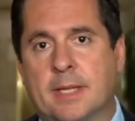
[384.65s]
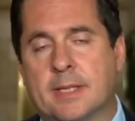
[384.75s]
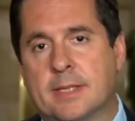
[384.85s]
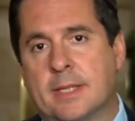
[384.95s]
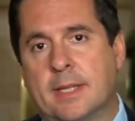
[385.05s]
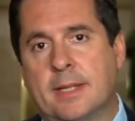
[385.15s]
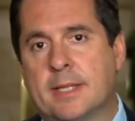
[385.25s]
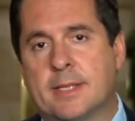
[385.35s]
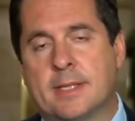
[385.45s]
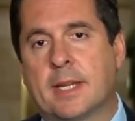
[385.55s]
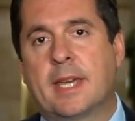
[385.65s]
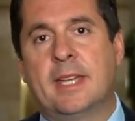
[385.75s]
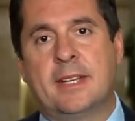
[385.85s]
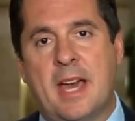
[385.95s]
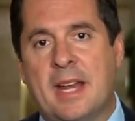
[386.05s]
because, and this is
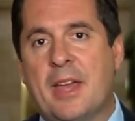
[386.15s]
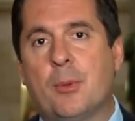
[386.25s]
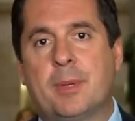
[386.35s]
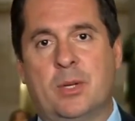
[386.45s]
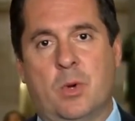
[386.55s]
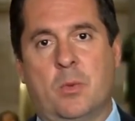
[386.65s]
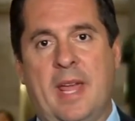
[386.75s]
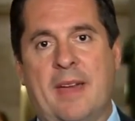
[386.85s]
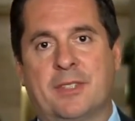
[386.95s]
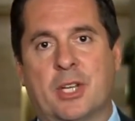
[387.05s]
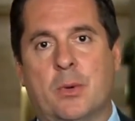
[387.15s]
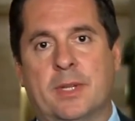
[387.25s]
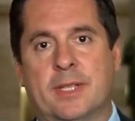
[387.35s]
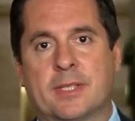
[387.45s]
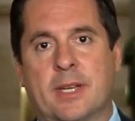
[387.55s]
again not helping where we have to go
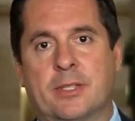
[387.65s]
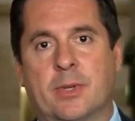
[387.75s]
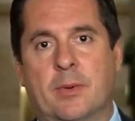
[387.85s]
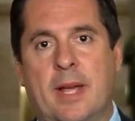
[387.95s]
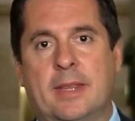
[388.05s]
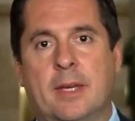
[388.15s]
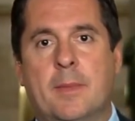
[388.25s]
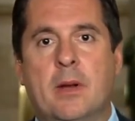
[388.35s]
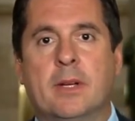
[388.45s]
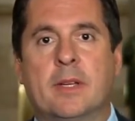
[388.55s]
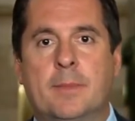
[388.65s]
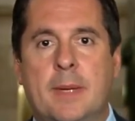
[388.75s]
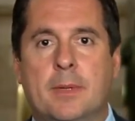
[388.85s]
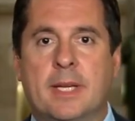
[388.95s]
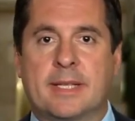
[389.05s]
in this country, right? The American
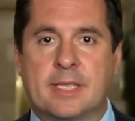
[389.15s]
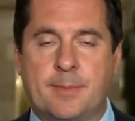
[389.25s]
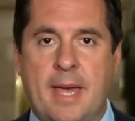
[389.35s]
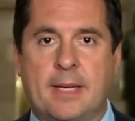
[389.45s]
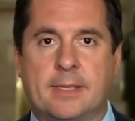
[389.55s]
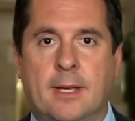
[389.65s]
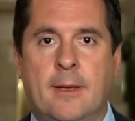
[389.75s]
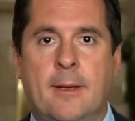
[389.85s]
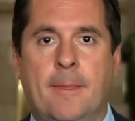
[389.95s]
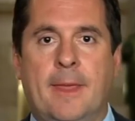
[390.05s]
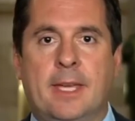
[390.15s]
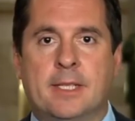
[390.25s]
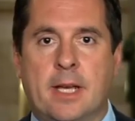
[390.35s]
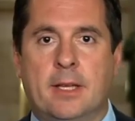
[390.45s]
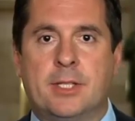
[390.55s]
people expect the
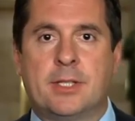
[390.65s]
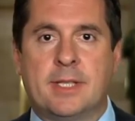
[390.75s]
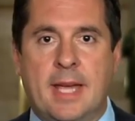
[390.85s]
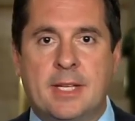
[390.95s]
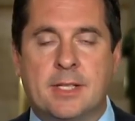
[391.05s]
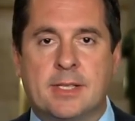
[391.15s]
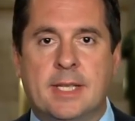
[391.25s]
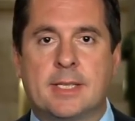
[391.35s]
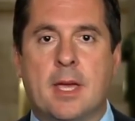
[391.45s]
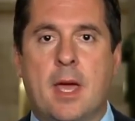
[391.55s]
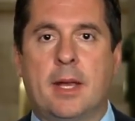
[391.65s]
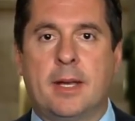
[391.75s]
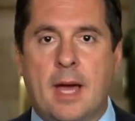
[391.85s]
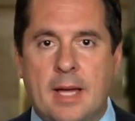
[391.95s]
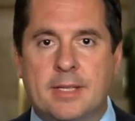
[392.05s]
intelligence agencies
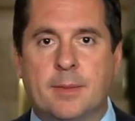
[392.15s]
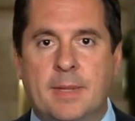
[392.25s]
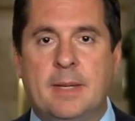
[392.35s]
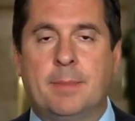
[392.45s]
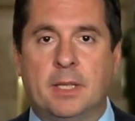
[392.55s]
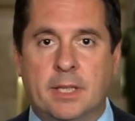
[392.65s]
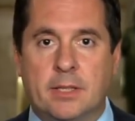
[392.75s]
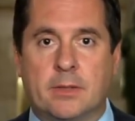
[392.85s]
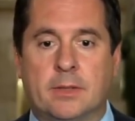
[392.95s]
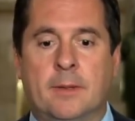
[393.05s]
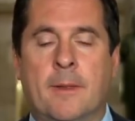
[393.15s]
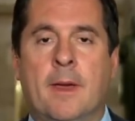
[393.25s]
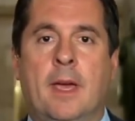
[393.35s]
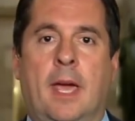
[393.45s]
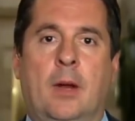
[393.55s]
not to be political.
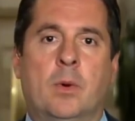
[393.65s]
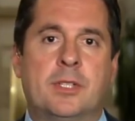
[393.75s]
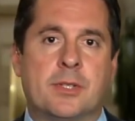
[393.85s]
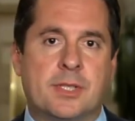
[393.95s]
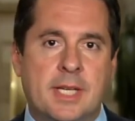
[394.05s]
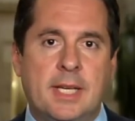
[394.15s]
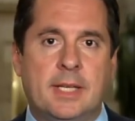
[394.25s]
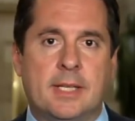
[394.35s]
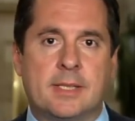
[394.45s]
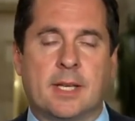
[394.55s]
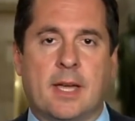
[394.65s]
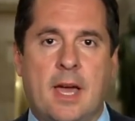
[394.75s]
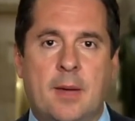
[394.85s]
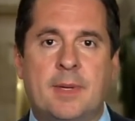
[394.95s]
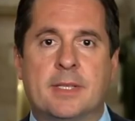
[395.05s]
And what you're seeing is the
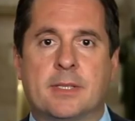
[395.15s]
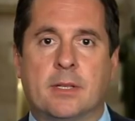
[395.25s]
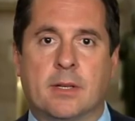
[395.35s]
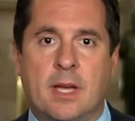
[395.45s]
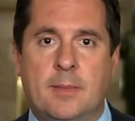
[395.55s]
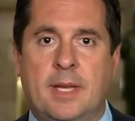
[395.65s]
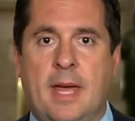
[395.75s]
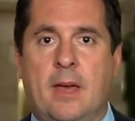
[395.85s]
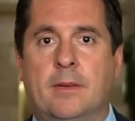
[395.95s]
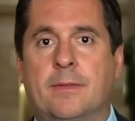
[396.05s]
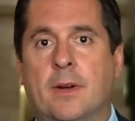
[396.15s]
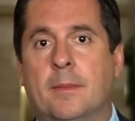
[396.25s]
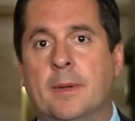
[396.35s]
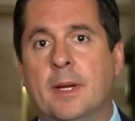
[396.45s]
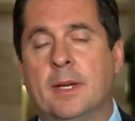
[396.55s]
comments that are coming out
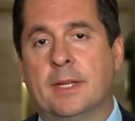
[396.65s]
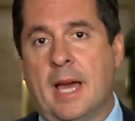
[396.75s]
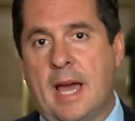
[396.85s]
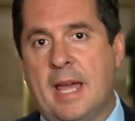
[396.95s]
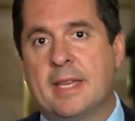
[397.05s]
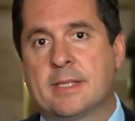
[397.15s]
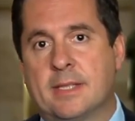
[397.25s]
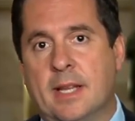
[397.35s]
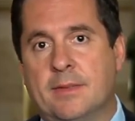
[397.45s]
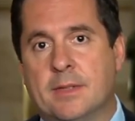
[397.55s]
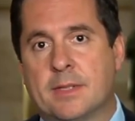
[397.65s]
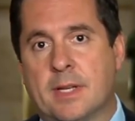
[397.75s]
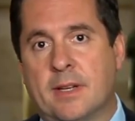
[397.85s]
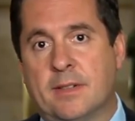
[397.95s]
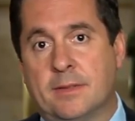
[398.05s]
from the highest
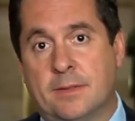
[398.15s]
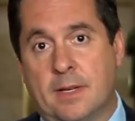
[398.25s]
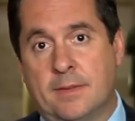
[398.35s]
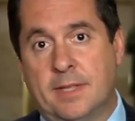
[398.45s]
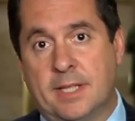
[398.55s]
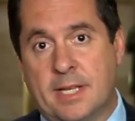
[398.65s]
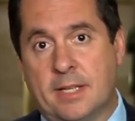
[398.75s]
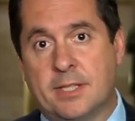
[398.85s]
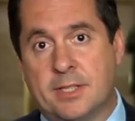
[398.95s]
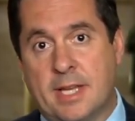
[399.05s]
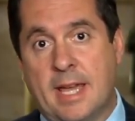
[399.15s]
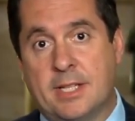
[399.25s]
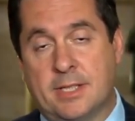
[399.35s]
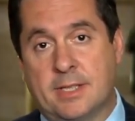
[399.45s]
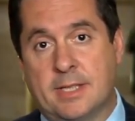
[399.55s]
levels of the intelligence
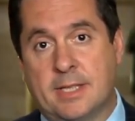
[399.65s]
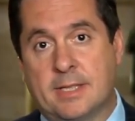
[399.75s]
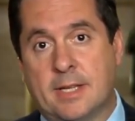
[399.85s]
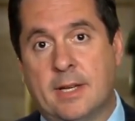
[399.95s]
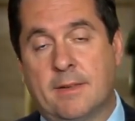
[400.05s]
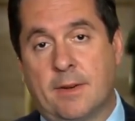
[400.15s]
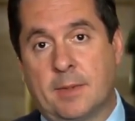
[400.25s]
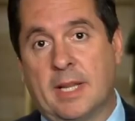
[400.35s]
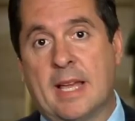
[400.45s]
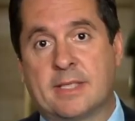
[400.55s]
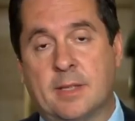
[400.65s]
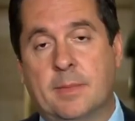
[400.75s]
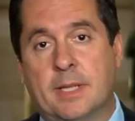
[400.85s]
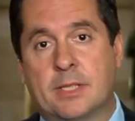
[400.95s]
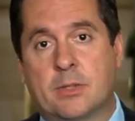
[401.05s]
agencies from the last
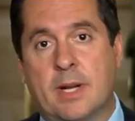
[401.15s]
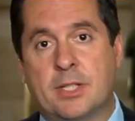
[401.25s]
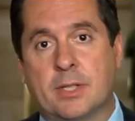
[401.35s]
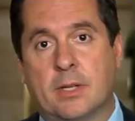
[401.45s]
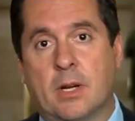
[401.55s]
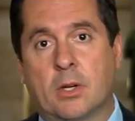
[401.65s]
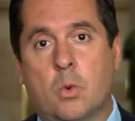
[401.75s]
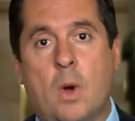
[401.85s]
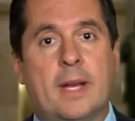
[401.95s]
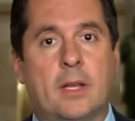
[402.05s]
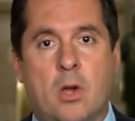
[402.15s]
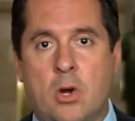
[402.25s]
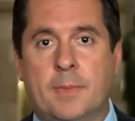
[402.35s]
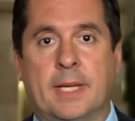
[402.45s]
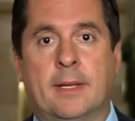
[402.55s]
administration are quite
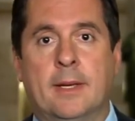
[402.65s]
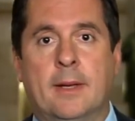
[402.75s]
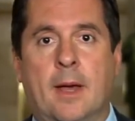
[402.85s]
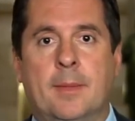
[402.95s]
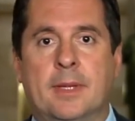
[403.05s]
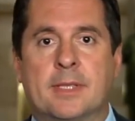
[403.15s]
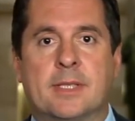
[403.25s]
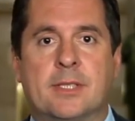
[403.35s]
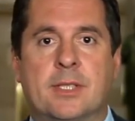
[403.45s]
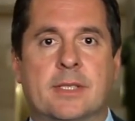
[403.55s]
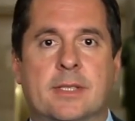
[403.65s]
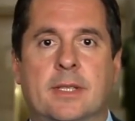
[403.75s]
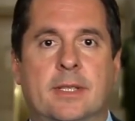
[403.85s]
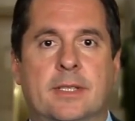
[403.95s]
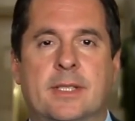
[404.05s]
alarming. I mean, this is
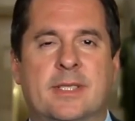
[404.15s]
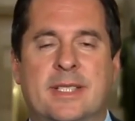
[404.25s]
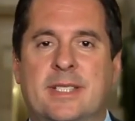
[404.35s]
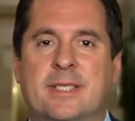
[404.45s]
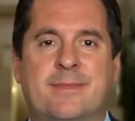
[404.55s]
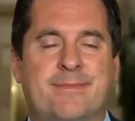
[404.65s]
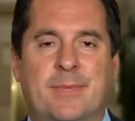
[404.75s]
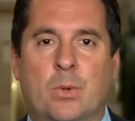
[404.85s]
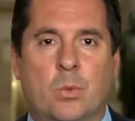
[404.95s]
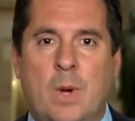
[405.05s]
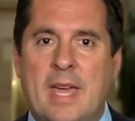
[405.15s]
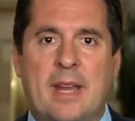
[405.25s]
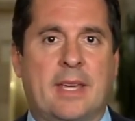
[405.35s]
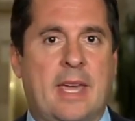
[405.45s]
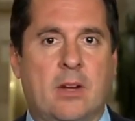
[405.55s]
it's just way
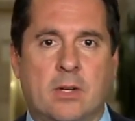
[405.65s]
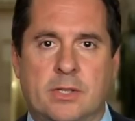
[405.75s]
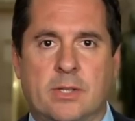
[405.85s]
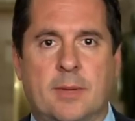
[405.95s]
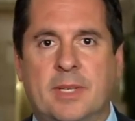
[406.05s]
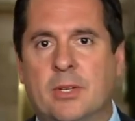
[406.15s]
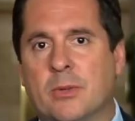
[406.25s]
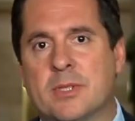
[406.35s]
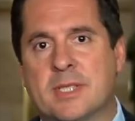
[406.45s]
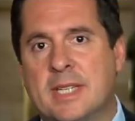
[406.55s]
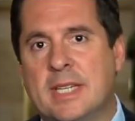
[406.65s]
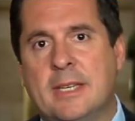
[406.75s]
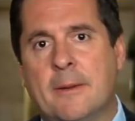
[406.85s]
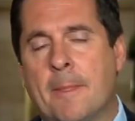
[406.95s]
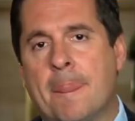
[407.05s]
out of character. I mean, you don't see